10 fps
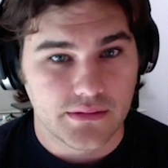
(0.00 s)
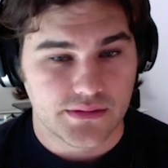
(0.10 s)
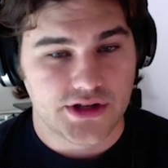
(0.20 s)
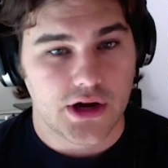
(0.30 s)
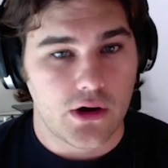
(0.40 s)

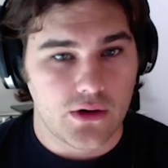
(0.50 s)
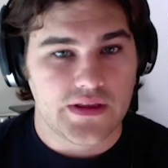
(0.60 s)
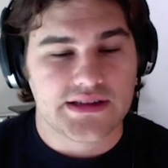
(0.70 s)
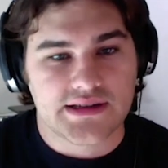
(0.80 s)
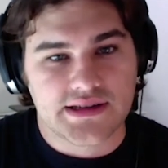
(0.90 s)
So
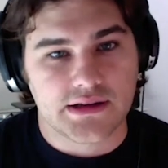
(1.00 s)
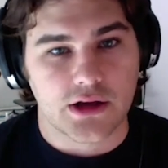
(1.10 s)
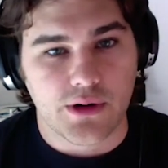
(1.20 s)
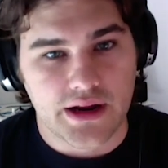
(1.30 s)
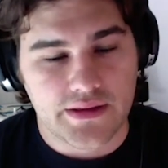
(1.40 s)
this isn't
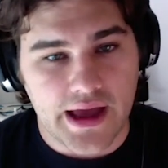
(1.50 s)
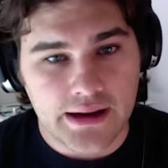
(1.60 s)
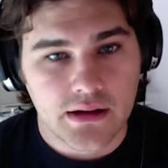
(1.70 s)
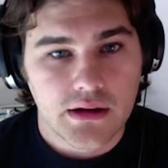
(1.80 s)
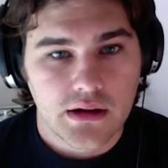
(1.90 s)
liquidity
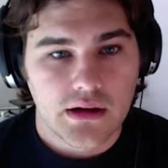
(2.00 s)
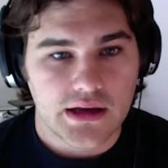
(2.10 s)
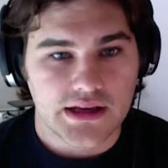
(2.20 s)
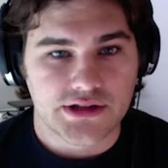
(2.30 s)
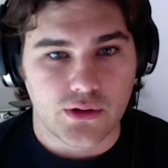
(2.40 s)
that
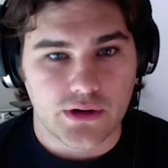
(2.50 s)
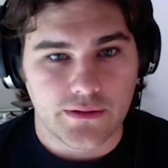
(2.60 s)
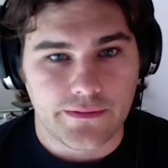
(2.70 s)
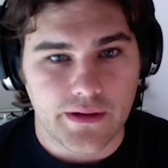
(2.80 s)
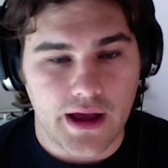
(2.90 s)
is sort
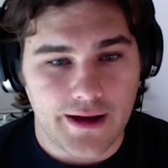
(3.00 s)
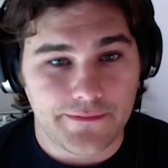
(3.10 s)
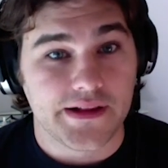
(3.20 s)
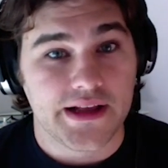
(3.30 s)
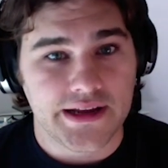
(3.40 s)
of
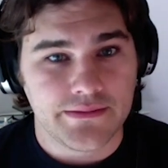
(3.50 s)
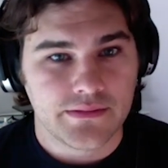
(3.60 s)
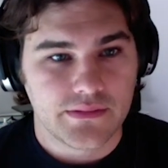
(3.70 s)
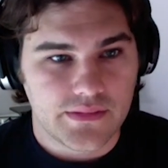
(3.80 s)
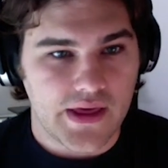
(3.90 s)

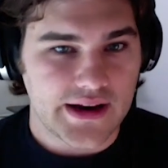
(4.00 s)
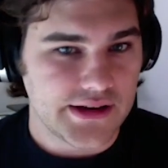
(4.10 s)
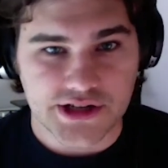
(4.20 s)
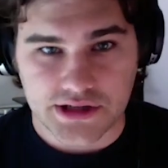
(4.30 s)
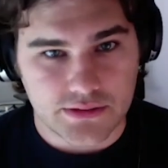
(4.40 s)
fleeting, that
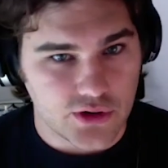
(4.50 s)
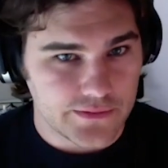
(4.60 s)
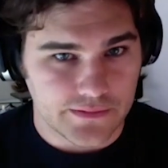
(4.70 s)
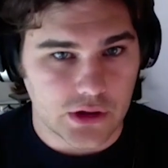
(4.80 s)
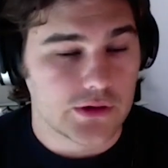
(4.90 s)
can just sort
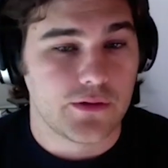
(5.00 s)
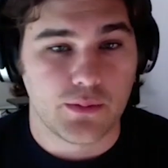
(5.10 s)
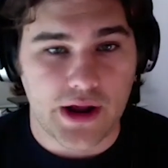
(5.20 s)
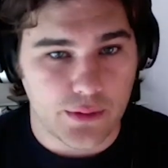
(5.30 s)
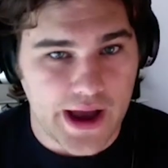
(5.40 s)
of look for
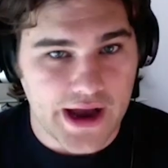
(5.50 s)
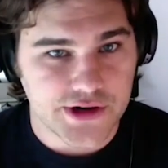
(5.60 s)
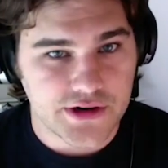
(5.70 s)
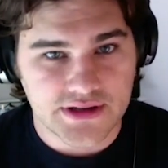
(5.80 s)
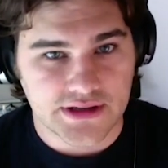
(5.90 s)
better
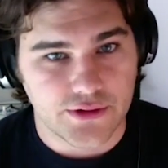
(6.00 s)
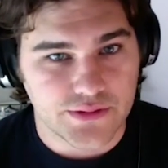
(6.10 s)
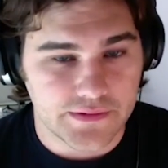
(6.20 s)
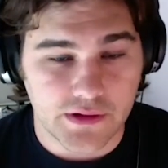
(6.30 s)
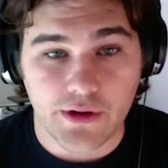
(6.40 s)
pastures in
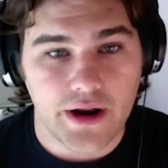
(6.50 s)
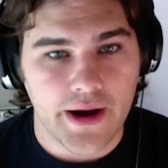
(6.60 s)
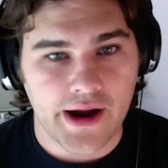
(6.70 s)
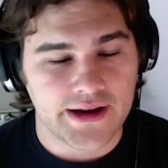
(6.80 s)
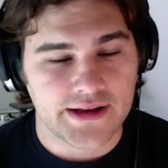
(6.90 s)
terms of liquidity
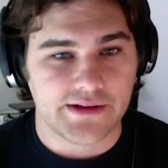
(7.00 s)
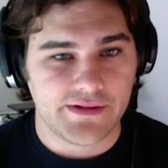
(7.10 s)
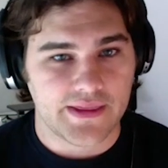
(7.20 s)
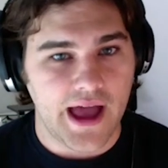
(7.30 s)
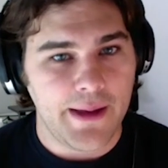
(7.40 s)
mining and stuff
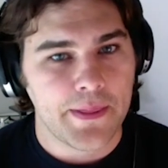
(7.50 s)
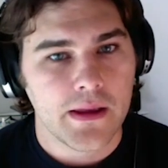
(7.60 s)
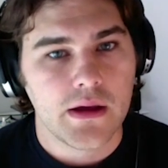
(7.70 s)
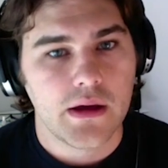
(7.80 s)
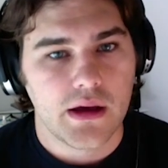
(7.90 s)
like that.
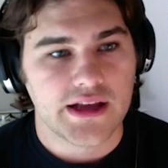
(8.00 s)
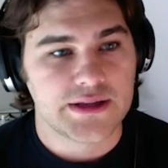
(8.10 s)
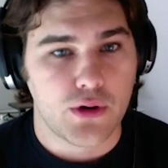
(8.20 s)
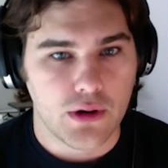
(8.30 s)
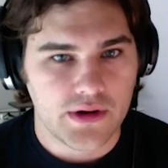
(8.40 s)
It's
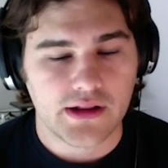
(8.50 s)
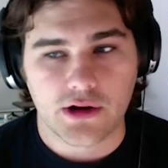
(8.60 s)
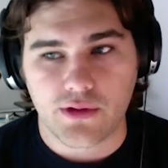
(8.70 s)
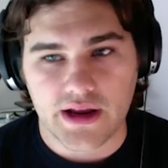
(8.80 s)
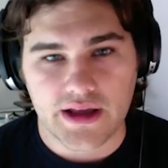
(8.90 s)
permanent
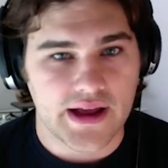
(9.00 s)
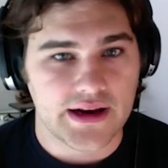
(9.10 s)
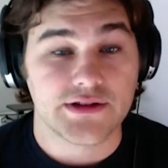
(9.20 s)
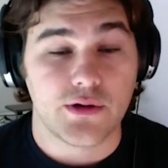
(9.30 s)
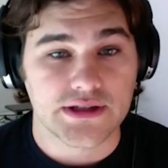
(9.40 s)
liquidity that
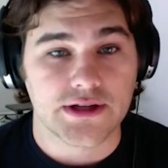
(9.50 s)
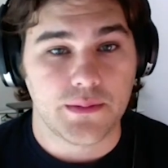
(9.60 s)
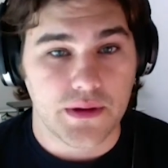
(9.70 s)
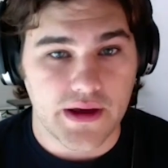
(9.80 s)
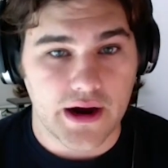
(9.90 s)
is always going to
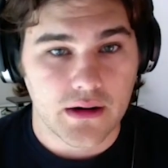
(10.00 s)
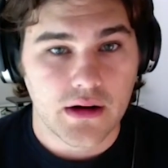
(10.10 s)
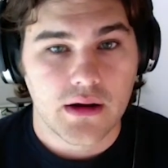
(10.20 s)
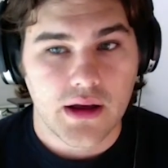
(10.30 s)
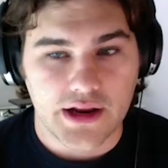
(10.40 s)
be there.
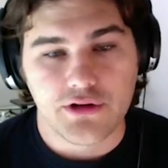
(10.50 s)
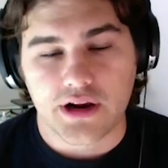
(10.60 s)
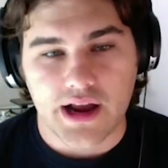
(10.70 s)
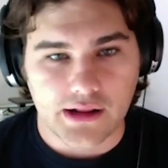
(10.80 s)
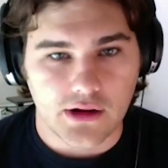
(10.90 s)
And you
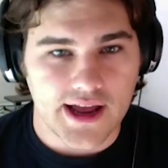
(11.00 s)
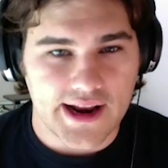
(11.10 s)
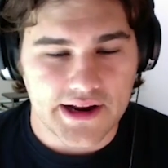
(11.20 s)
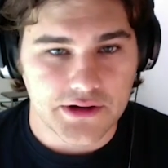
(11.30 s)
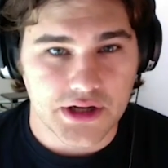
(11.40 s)
can kind of look at
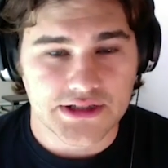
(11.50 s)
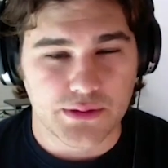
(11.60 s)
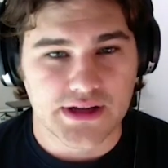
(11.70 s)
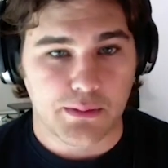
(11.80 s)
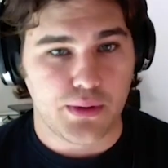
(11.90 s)
it as
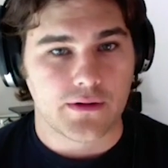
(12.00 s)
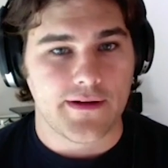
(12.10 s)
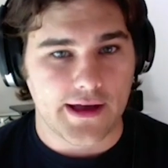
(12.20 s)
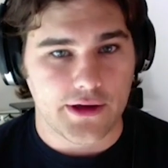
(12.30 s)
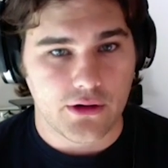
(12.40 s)
almost like book
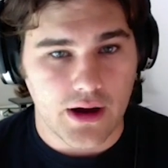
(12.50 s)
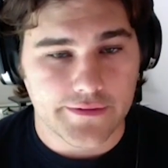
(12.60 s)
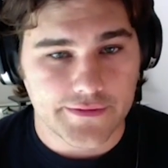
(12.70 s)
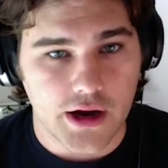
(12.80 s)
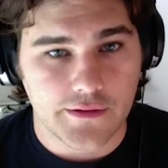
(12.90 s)
value
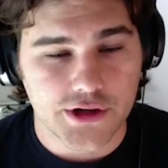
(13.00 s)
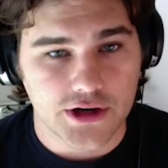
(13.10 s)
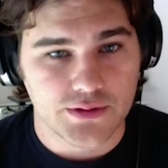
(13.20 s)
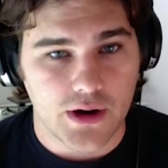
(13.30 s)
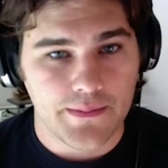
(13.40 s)
of
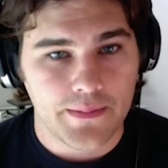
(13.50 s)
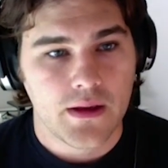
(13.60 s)
SharkSwap.